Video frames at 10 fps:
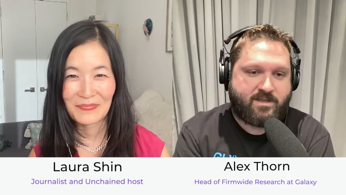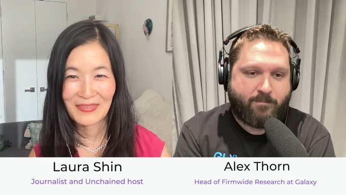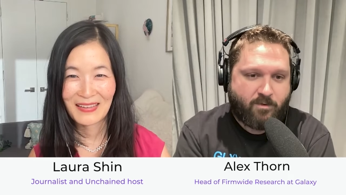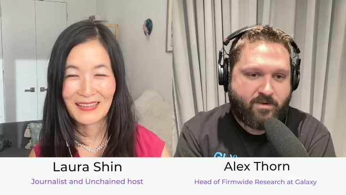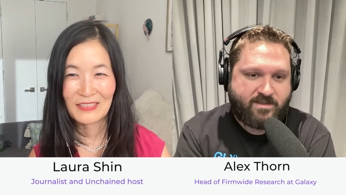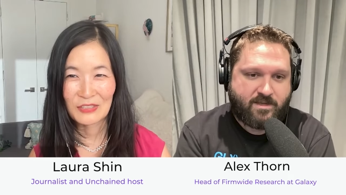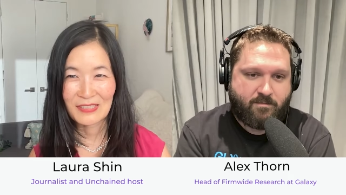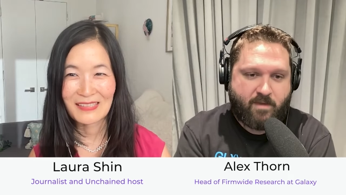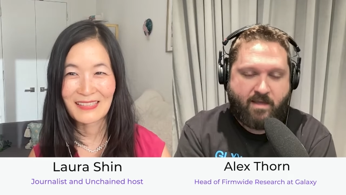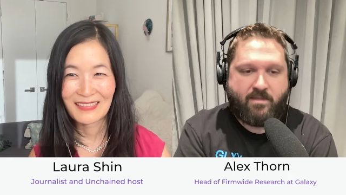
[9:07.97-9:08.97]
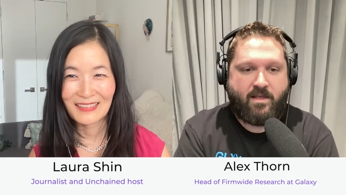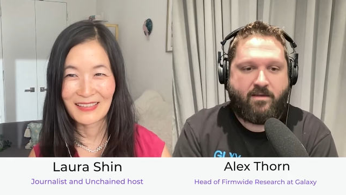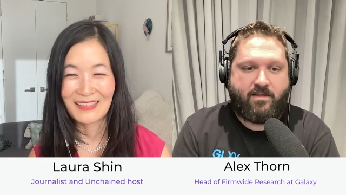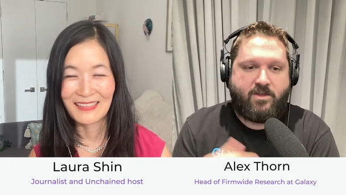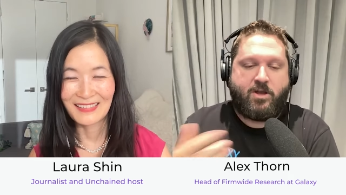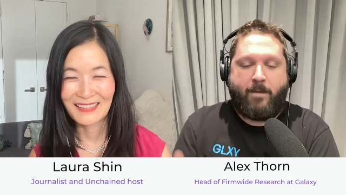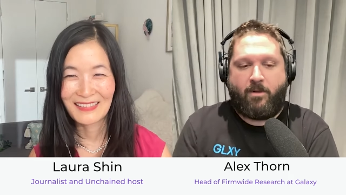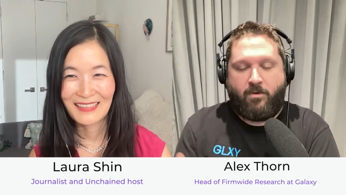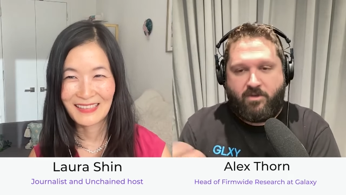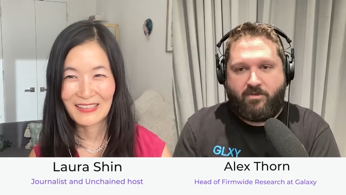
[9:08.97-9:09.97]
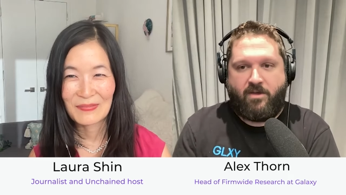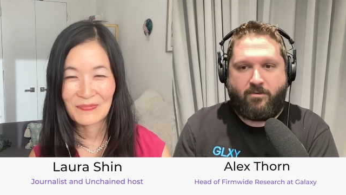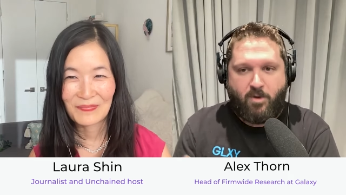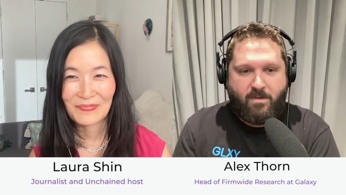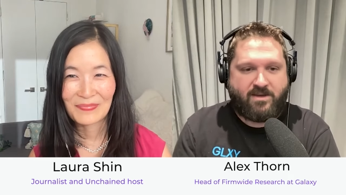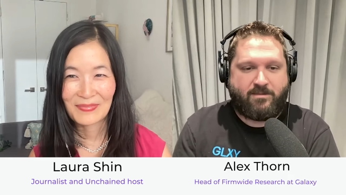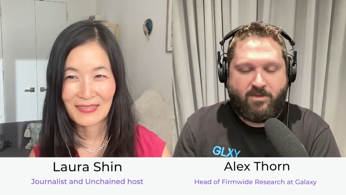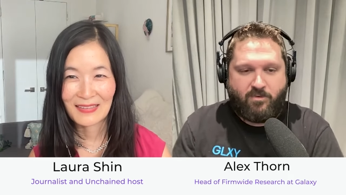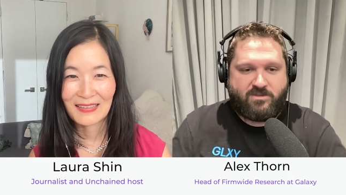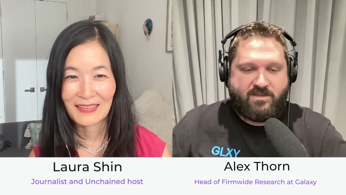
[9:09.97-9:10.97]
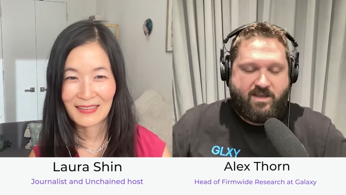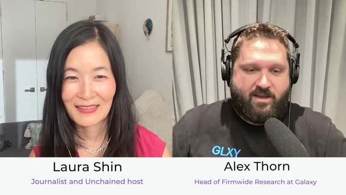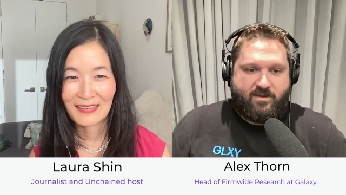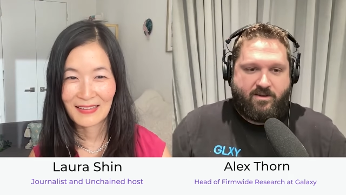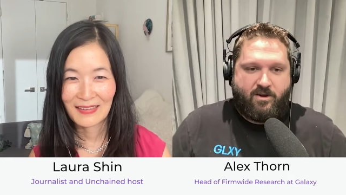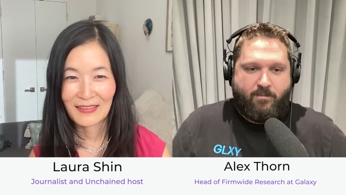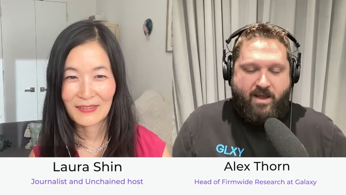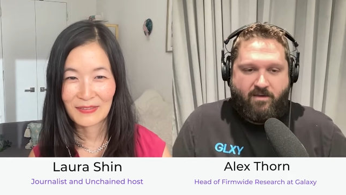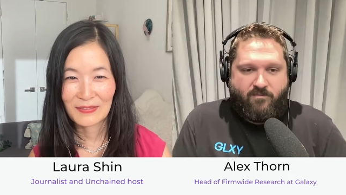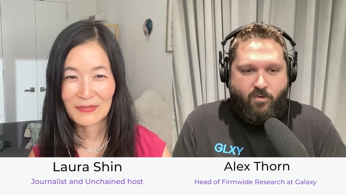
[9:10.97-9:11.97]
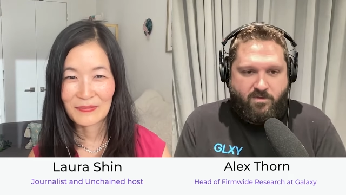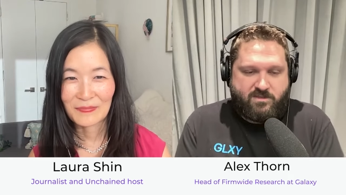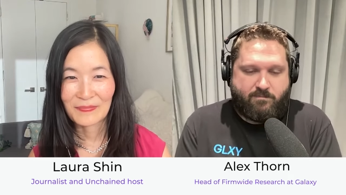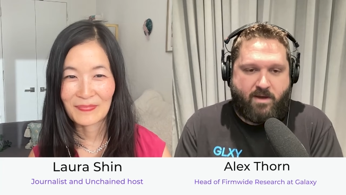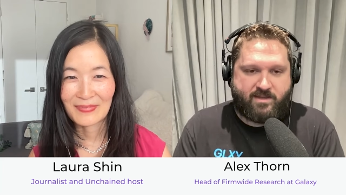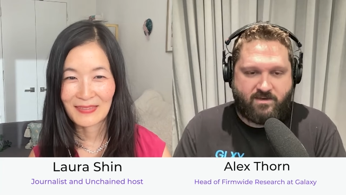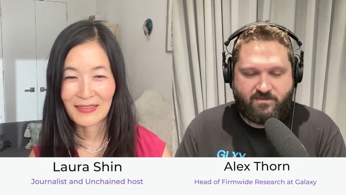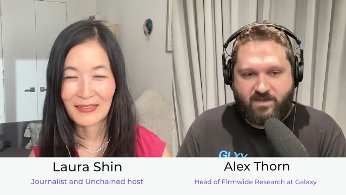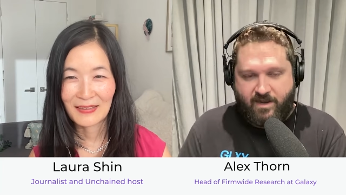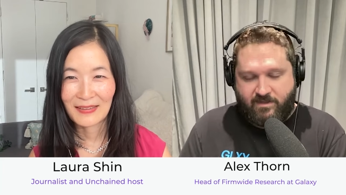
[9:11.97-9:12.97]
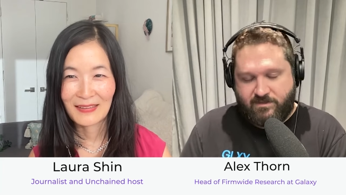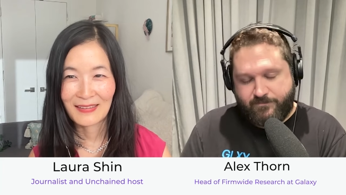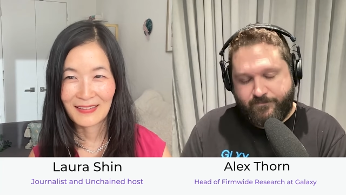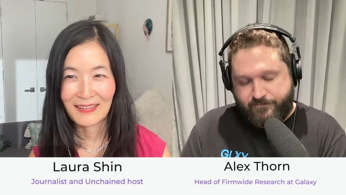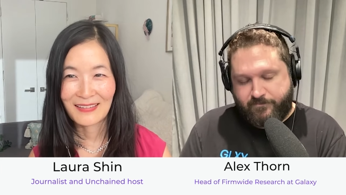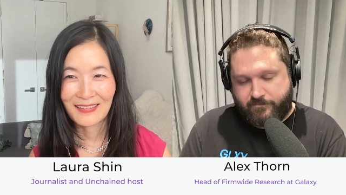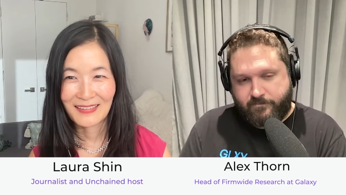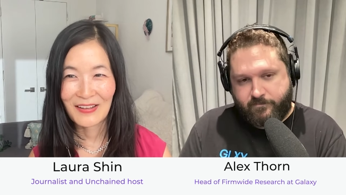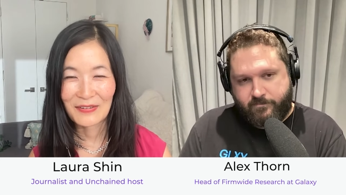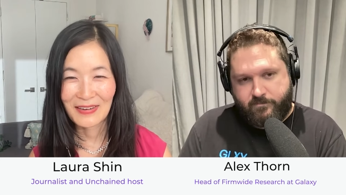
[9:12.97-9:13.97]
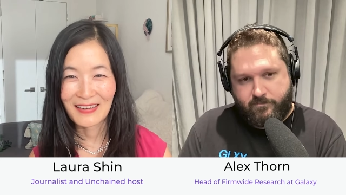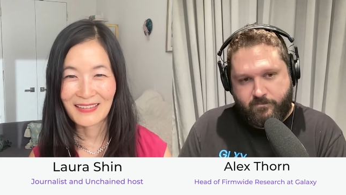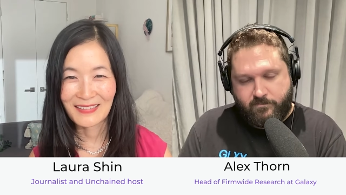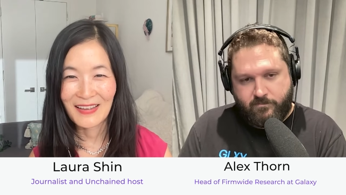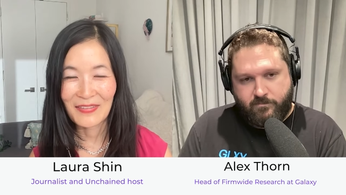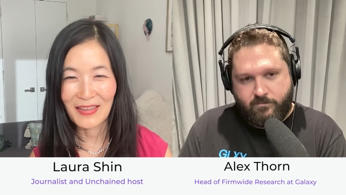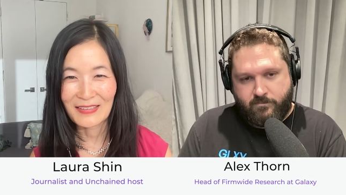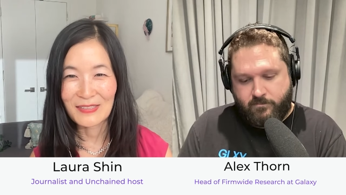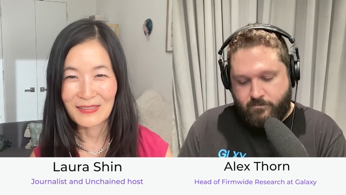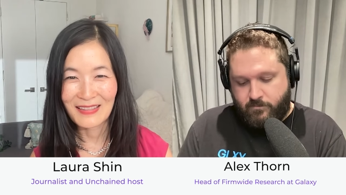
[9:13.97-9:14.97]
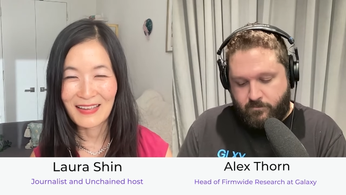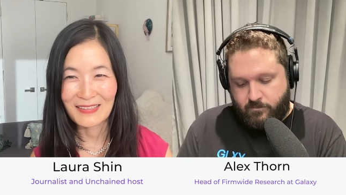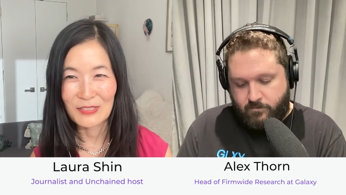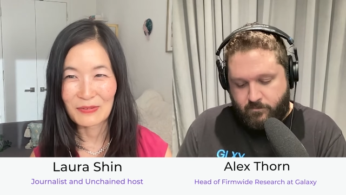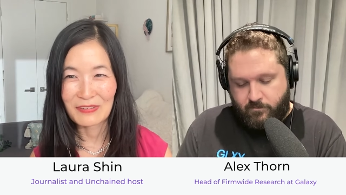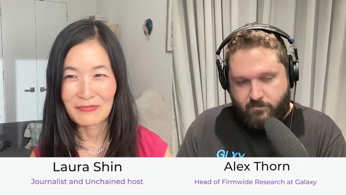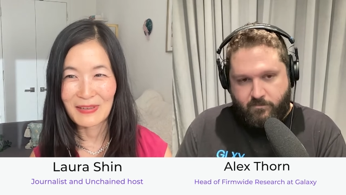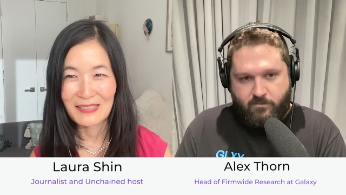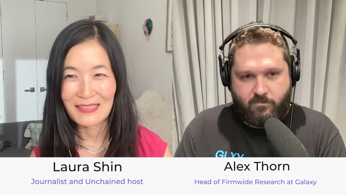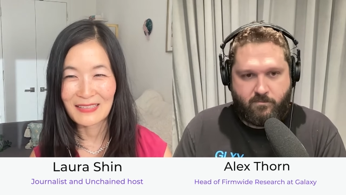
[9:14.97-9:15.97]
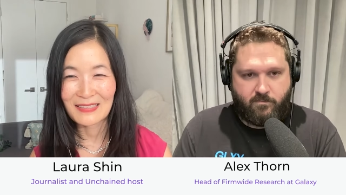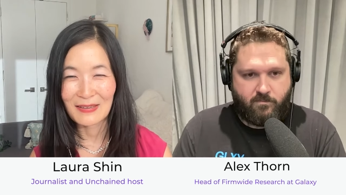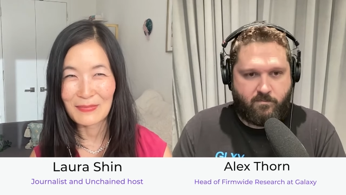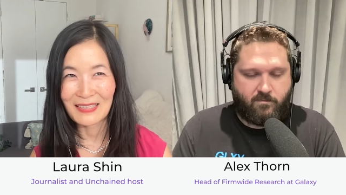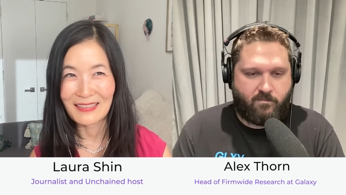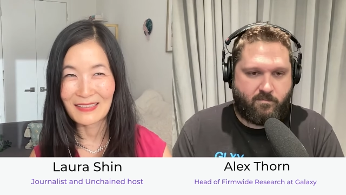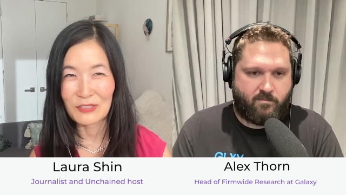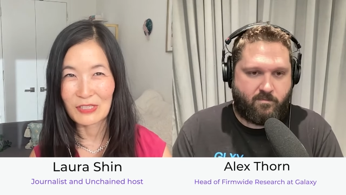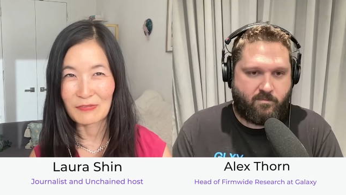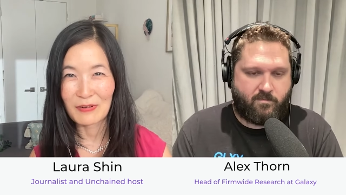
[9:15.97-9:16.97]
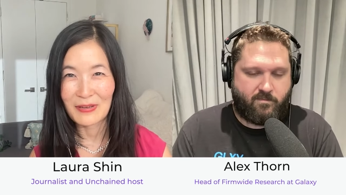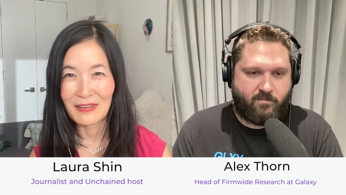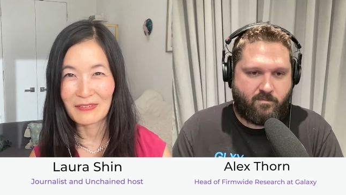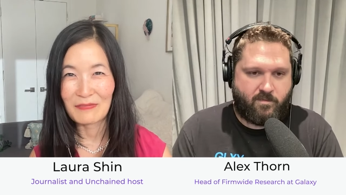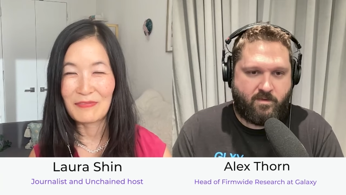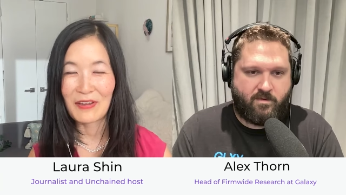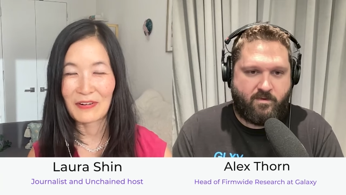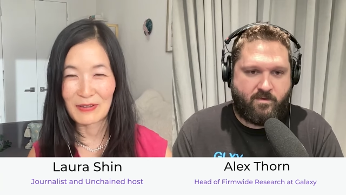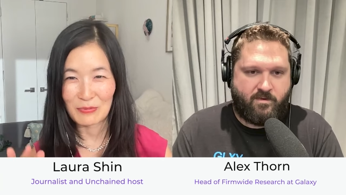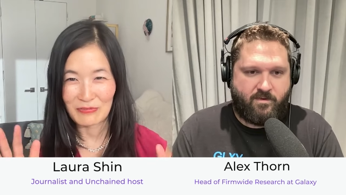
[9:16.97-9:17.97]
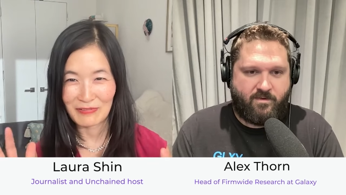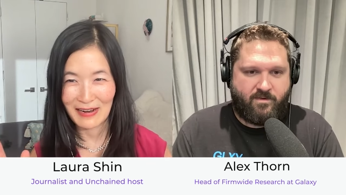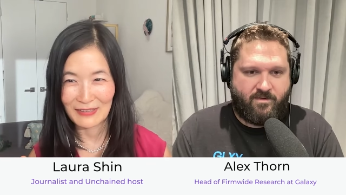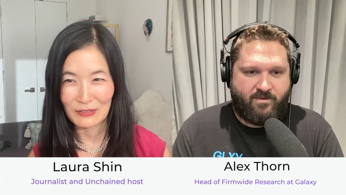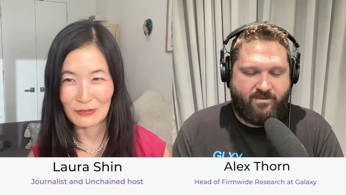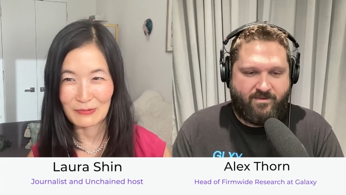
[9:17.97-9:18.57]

Speaker 1: simple reason and and you couple it with all the other momentum that we're seeing and you know back and forths and positive signs.
Speaker 2: Okay. Yeah, that's that sort of makes sense. I mean, just from a very practical